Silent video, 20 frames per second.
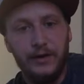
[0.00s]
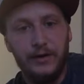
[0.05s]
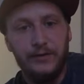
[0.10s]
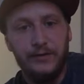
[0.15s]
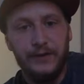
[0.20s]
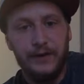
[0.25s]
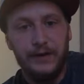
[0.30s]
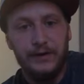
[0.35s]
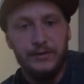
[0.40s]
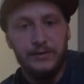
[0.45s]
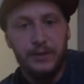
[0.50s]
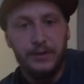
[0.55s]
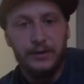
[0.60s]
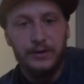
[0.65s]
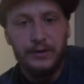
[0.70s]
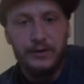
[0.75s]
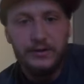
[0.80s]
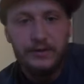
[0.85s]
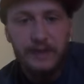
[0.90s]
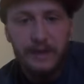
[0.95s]
For each
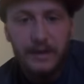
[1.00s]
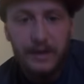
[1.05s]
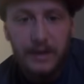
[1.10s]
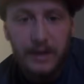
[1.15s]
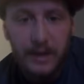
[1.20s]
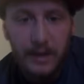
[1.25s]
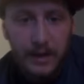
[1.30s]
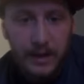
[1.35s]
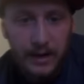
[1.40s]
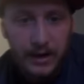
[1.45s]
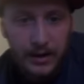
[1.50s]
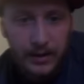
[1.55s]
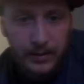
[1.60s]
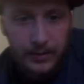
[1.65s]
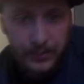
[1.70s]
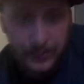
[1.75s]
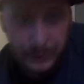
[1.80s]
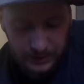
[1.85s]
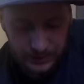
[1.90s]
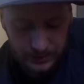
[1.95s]
ponytail, I'll
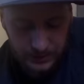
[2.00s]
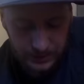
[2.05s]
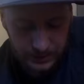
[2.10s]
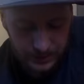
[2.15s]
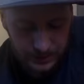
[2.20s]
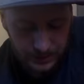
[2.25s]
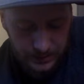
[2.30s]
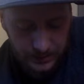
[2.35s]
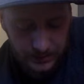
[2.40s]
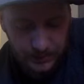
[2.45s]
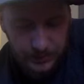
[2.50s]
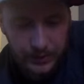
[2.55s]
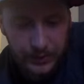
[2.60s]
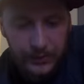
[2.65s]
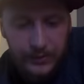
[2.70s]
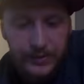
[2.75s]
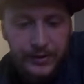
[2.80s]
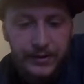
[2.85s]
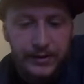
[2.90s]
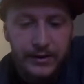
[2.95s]
put in
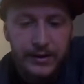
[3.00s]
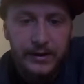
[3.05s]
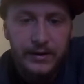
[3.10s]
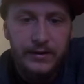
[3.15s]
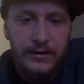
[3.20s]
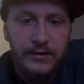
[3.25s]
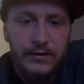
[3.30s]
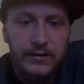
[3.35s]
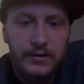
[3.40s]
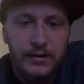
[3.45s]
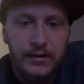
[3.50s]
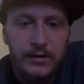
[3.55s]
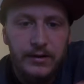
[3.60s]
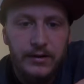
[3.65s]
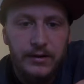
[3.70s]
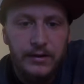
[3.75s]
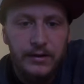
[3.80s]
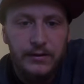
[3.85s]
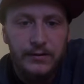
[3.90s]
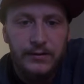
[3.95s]
both of these.
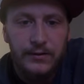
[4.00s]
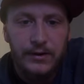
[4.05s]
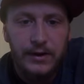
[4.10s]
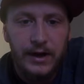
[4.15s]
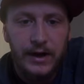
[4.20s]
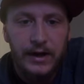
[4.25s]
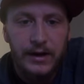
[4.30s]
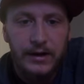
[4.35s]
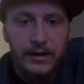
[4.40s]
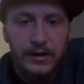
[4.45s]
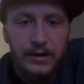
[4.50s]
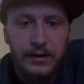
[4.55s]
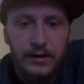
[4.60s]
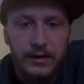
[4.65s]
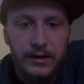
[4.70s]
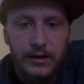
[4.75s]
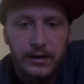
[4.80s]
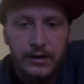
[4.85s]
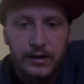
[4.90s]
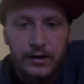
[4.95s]
If you kind of
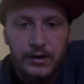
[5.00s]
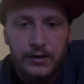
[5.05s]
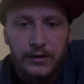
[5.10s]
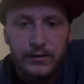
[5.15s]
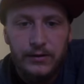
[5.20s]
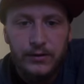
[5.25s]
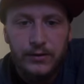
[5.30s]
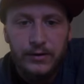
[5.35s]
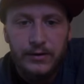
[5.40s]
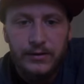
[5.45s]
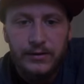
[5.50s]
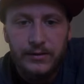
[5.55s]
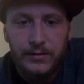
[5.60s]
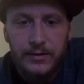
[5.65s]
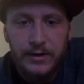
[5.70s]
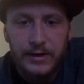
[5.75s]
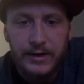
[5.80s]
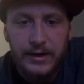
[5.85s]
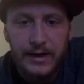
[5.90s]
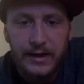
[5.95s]
twist them
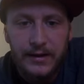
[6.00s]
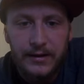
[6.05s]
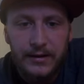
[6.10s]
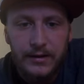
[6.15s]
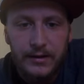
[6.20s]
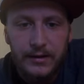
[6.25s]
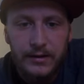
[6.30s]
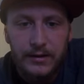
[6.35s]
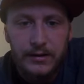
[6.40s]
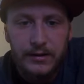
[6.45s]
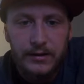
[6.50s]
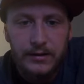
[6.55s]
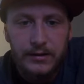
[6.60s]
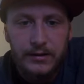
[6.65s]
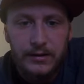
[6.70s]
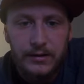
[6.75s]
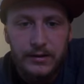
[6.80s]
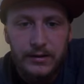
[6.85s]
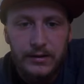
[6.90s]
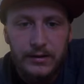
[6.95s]
together,
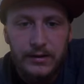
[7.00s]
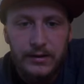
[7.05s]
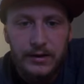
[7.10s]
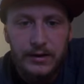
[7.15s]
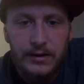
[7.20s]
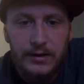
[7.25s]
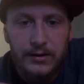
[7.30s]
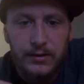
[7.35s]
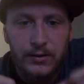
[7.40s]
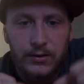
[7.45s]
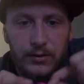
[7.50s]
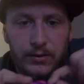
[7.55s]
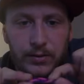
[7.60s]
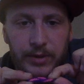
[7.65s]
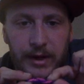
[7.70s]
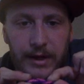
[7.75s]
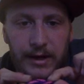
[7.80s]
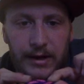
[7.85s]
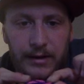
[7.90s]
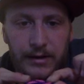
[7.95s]
you get a cool
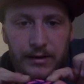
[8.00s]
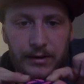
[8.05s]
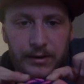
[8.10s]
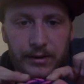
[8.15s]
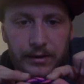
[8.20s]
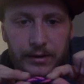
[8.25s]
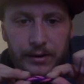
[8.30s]
pattern,